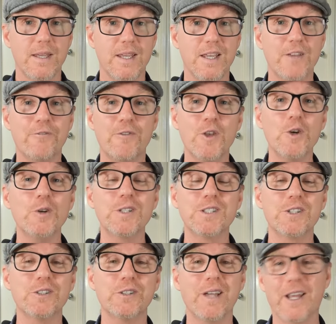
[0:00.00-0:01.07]
If you were
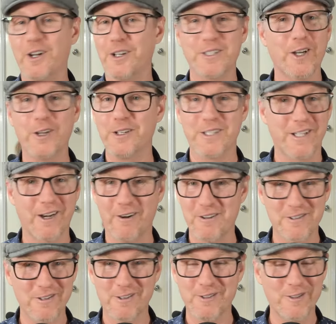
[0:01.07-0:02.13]
to, and I don't
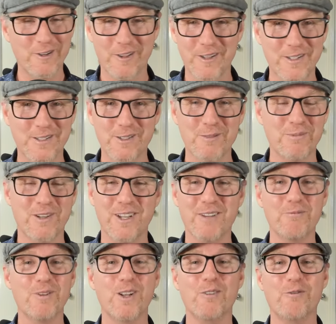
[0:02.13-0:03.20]
encourage you to do this, Super
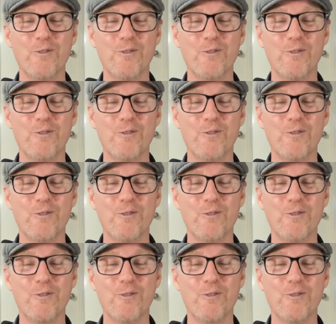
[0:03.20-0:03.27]
King, but if